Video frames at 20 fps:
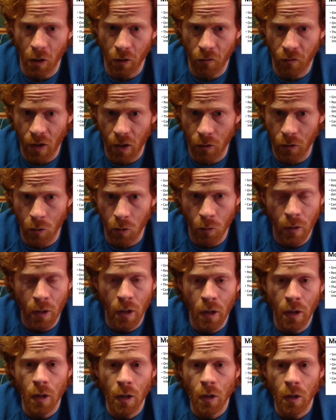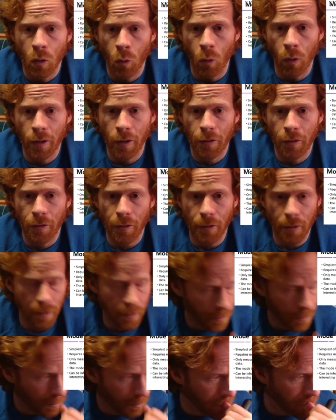value. With,
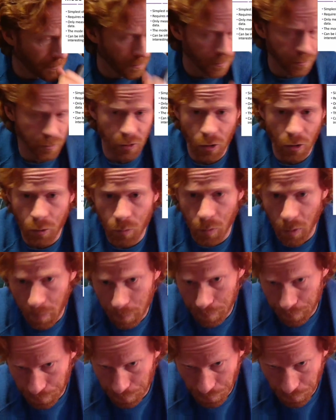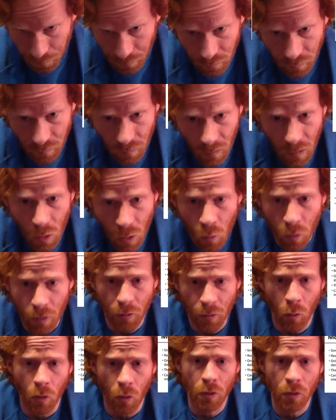excuse me, with
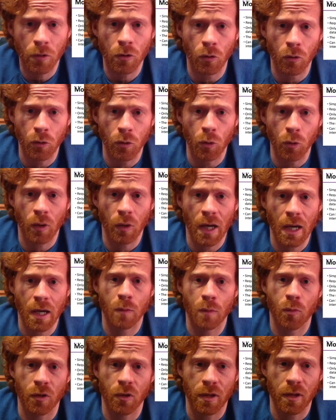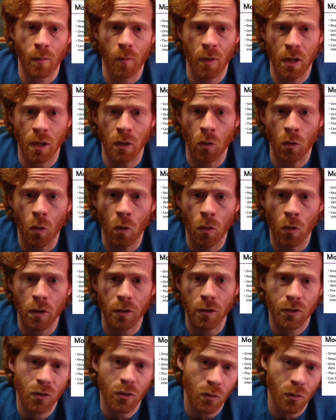ordinal, you can put them in an order,
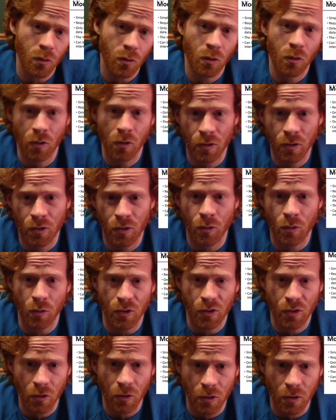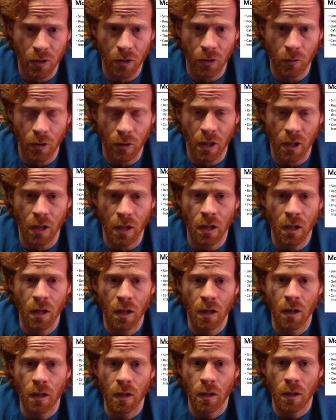so you could, to a certain degree,
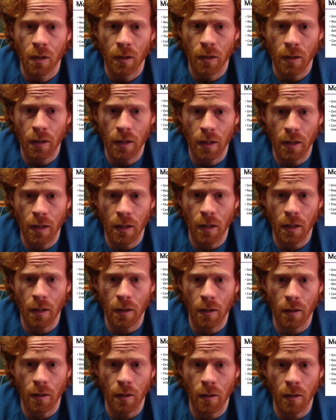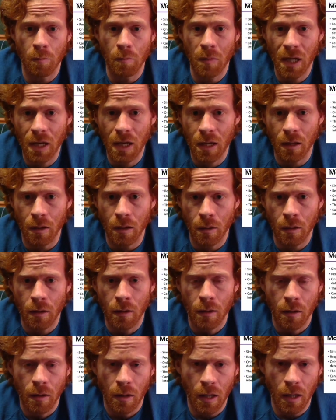get a median
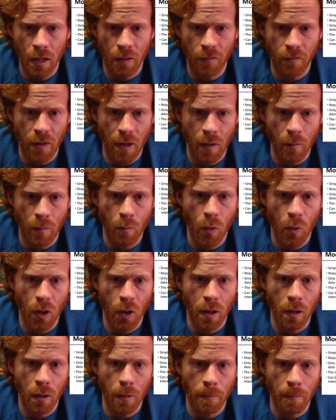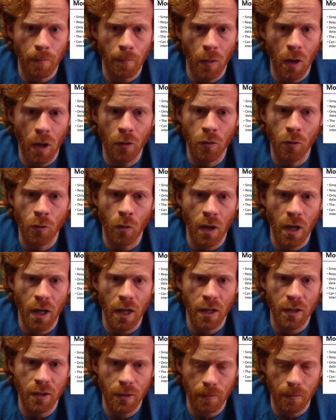out of them, but
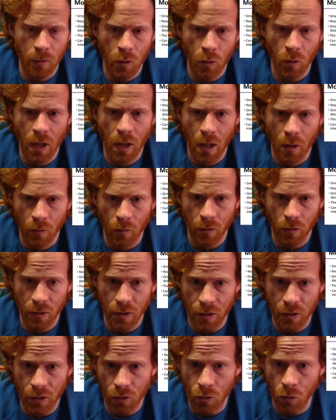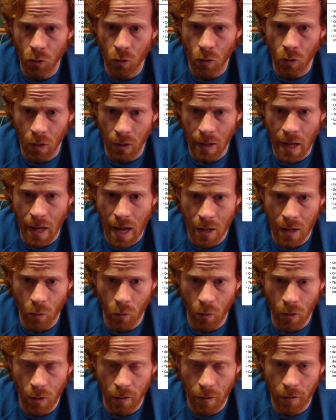otherwise, you can't really do a lot
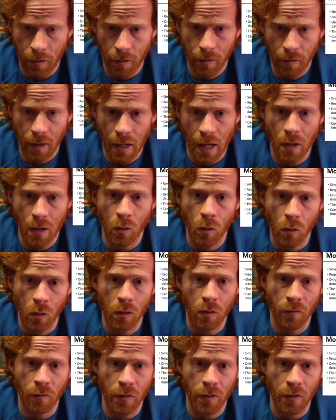with categorical